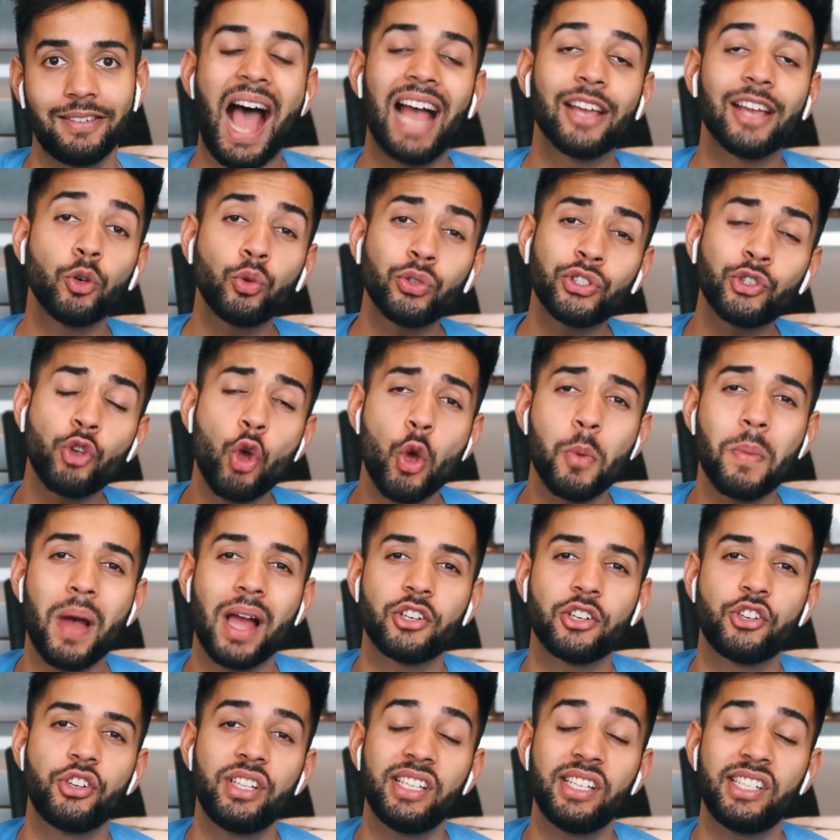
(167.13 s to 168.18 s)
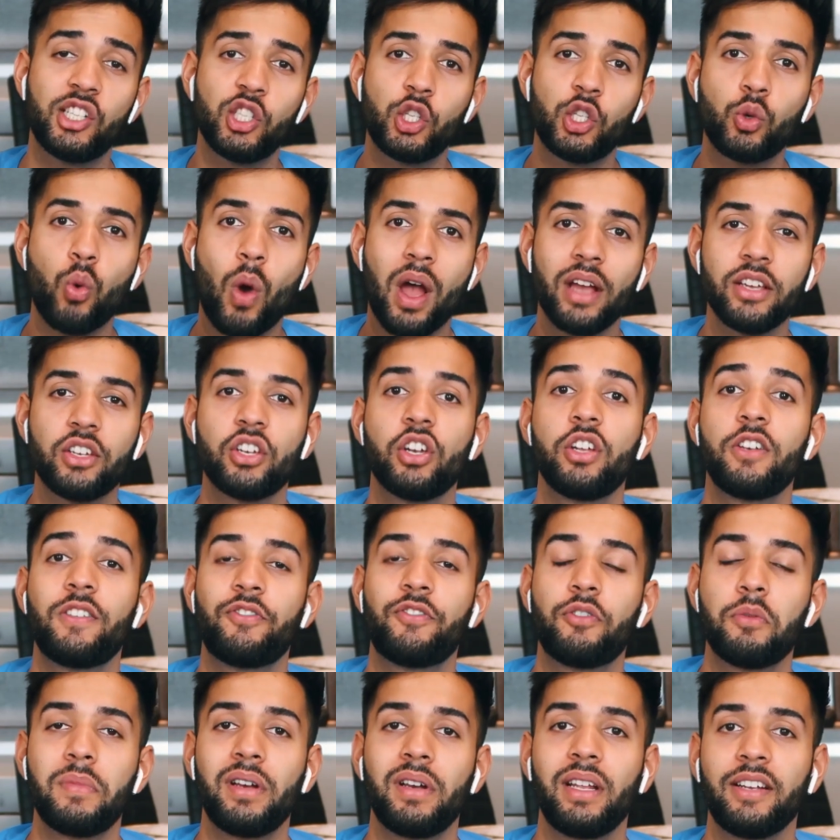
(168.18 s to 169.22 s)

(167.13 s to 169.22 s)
I also imagine this is quite good from an